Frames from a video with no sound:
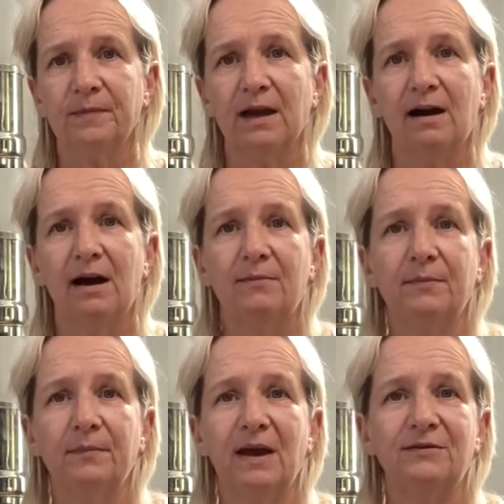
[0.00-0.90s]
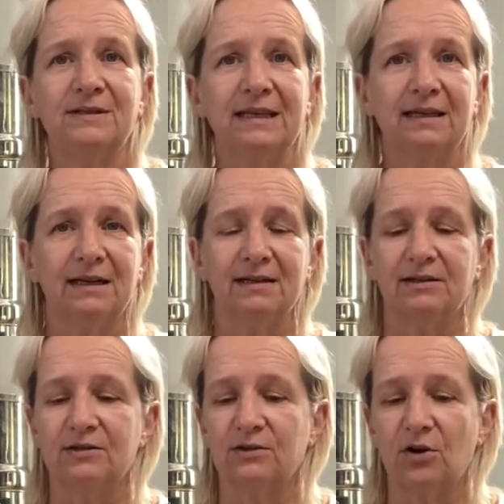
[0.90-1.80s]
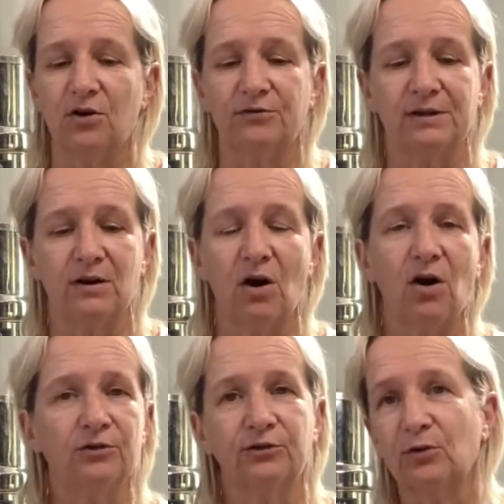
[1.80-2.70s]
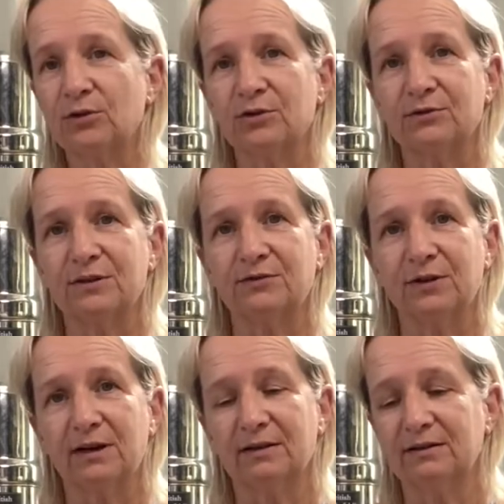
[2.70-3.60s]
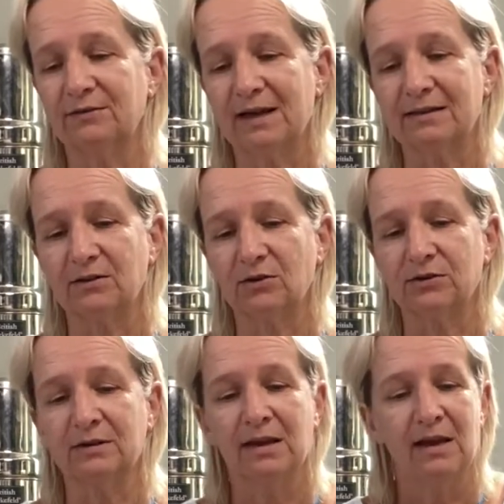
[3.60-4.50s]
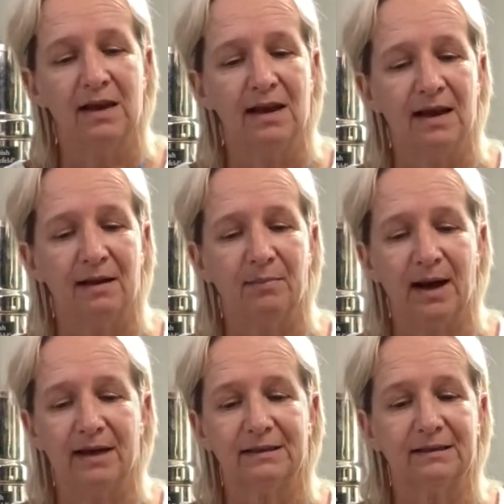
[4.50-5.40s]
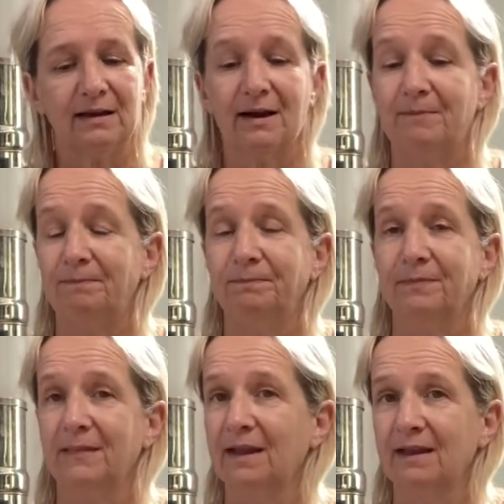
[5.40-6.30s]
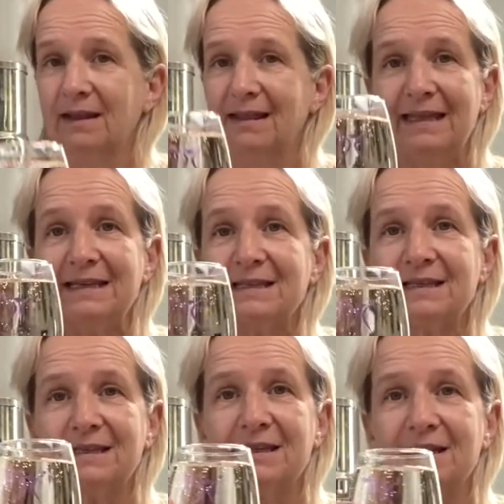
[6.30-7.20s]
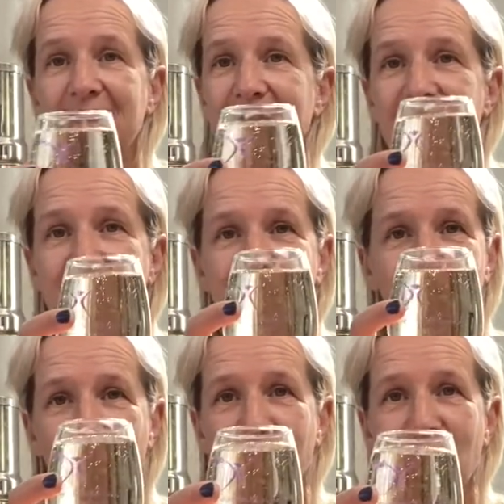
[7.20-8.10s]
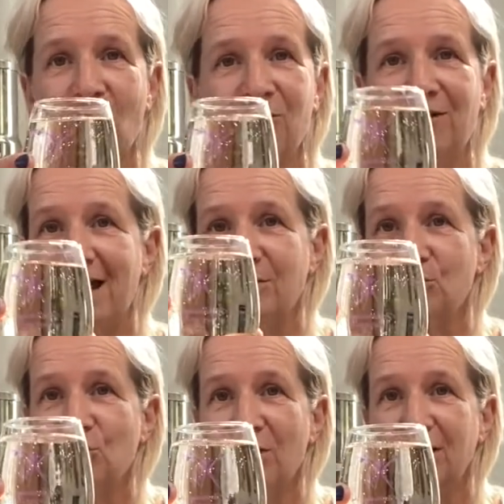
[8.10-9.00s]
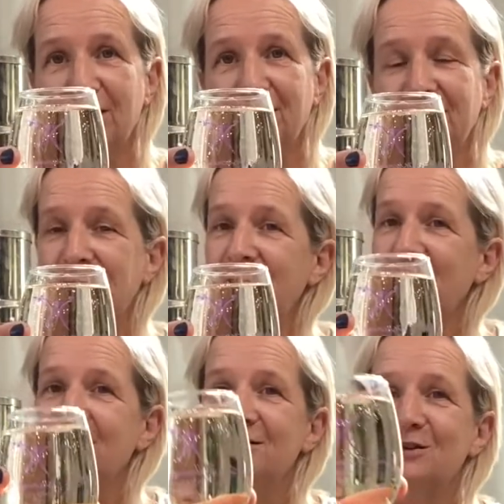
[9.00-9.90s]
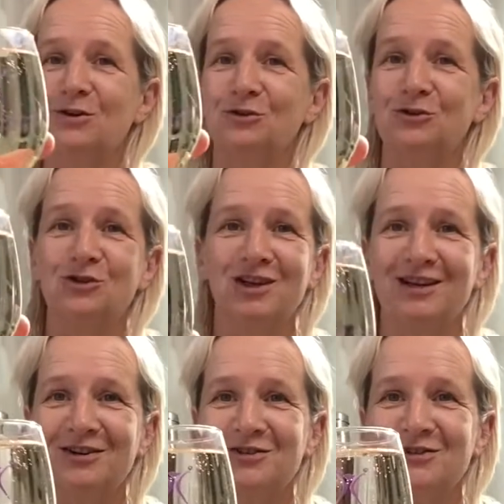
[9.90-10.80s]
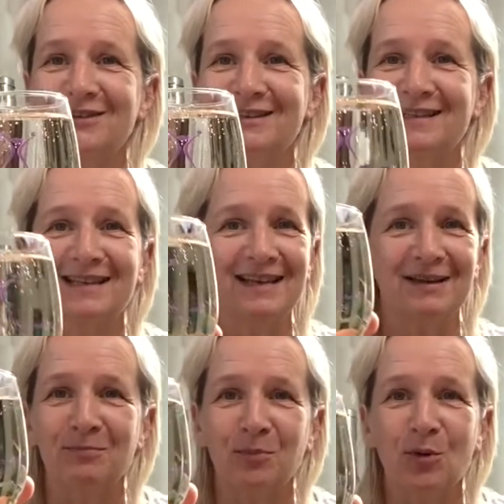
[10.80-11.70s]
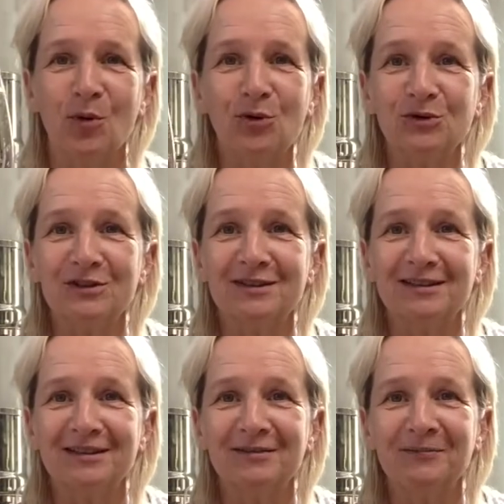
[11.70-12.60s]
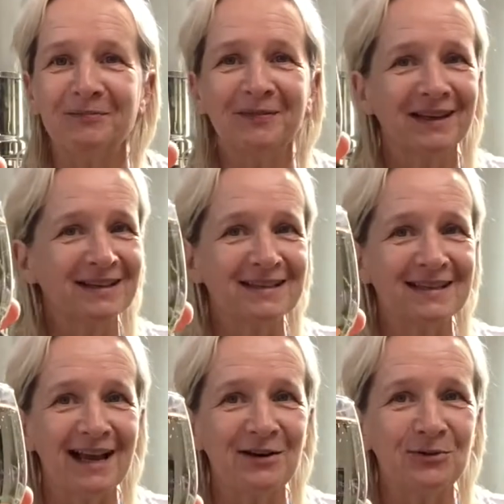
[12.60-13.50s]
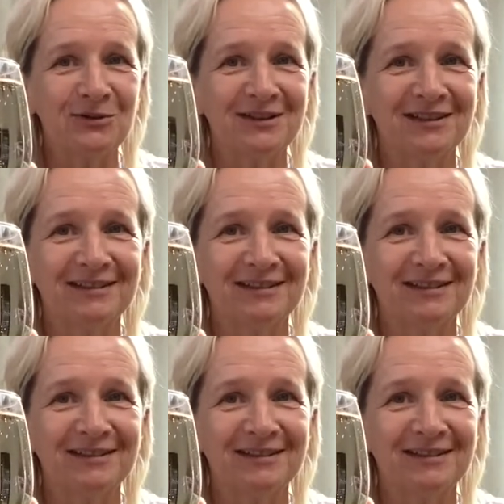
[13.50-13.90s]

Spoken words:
I've seen it served in all sorts of different vessels, but this is what we call Weinschorle. So cheers, Prost, Salut.